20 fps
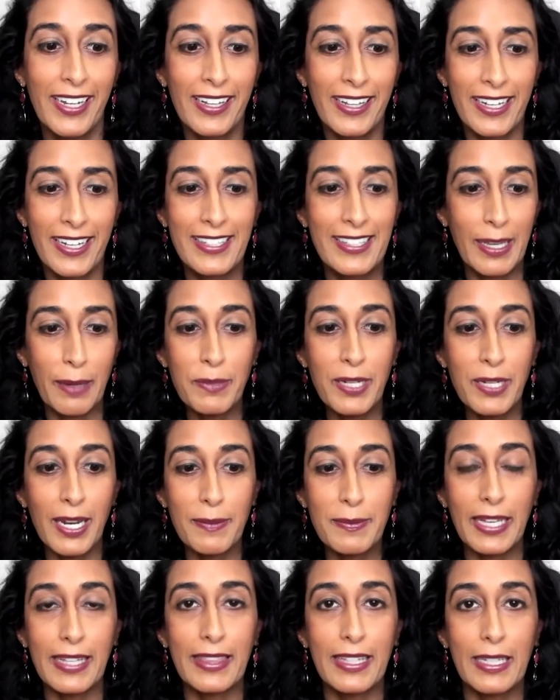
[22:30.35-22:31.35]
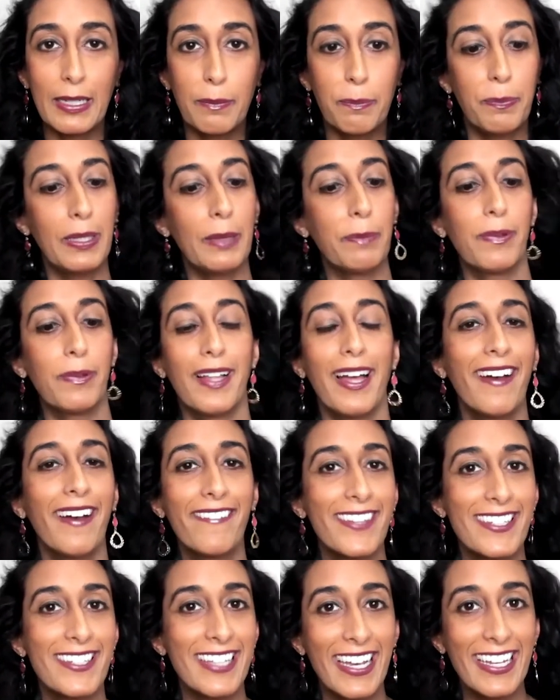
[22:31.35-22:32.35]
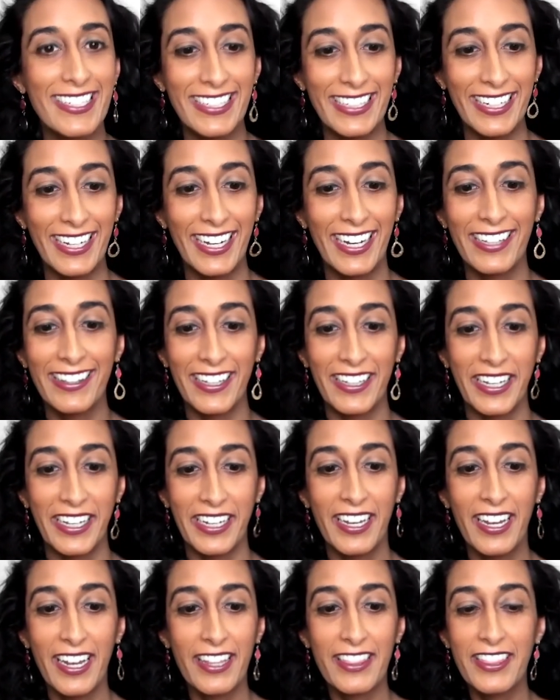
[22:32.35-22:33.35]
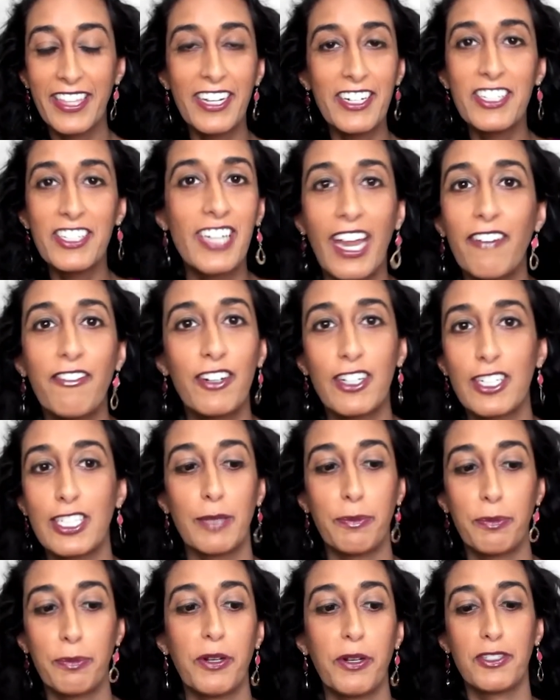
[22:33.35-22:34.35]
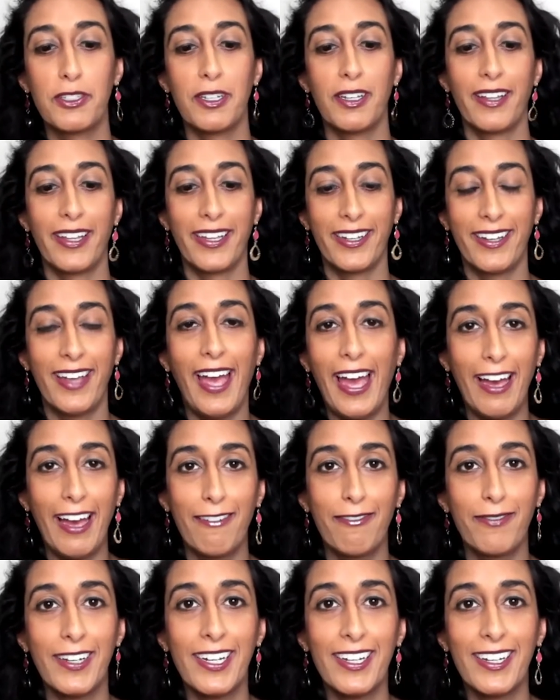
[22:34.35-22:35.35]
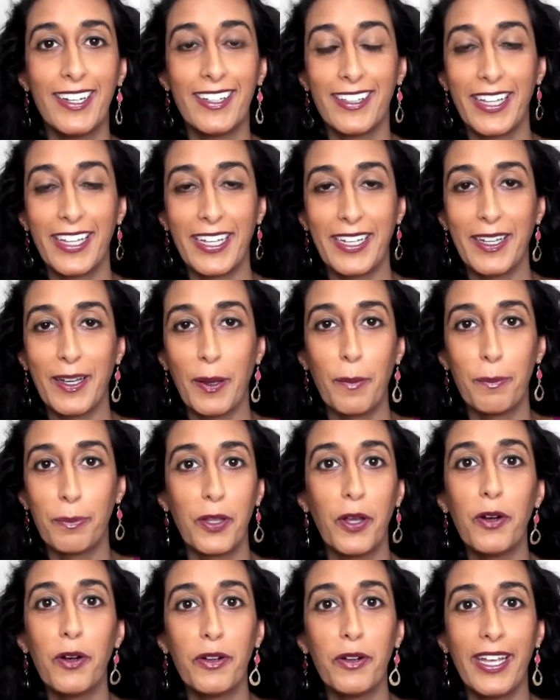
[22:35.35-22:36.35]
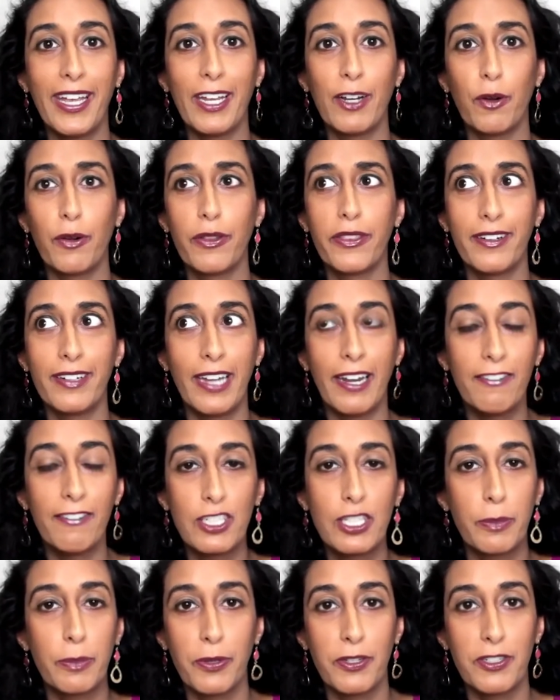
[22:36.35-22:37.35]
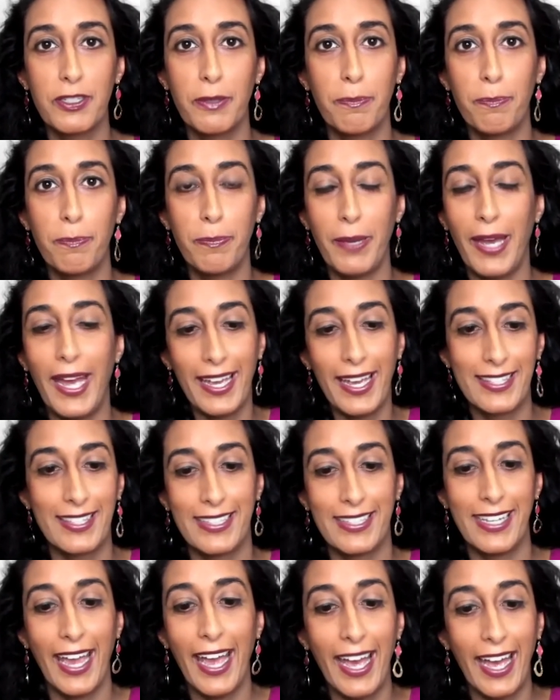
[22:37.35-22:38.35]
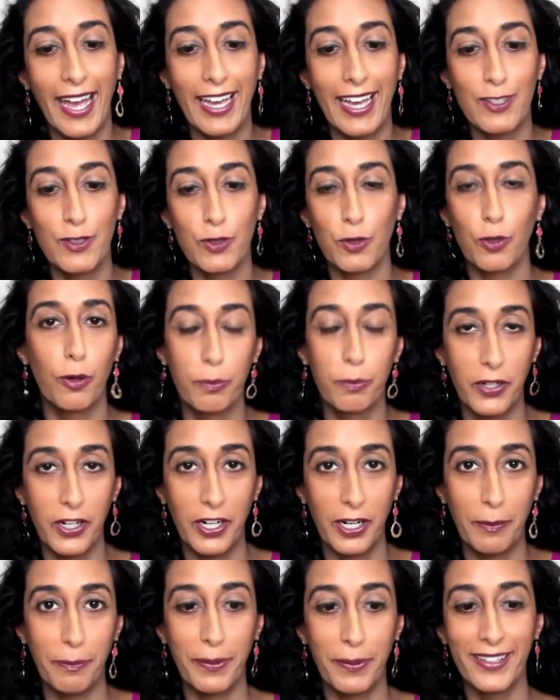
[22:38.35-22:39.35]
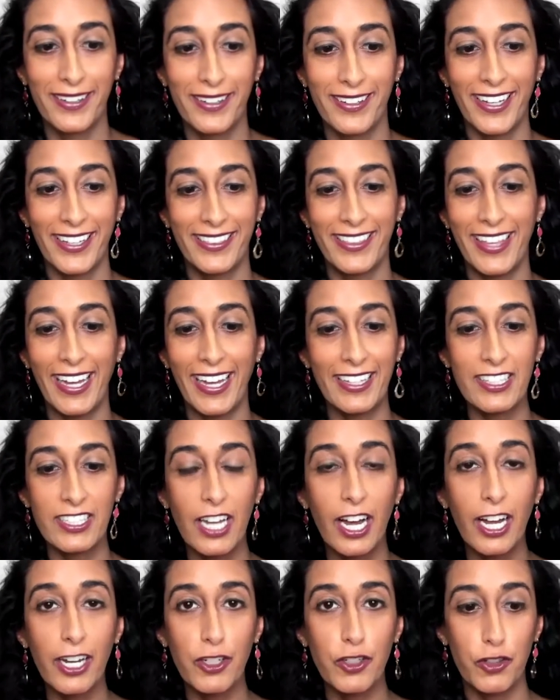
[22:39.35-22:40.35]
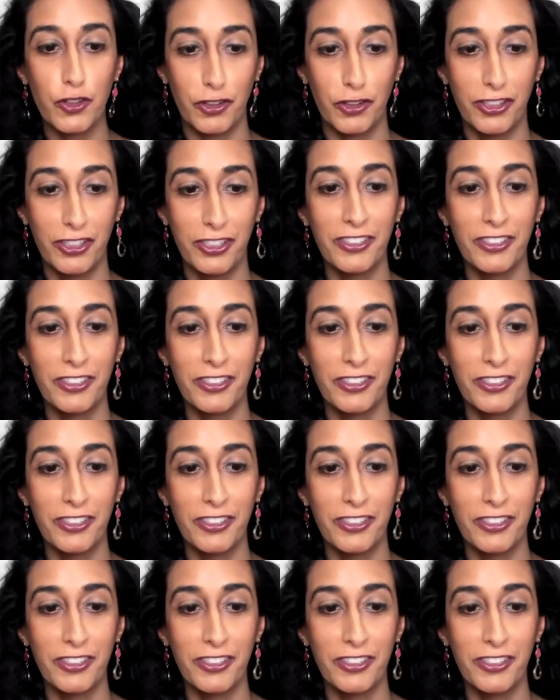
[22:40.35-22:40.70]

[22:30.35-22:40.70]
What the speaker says: Like sometimes I think people have this idea that like they're never supposed to like have like bloating, or they're never supposed to pass gas or burp, and like that's not true.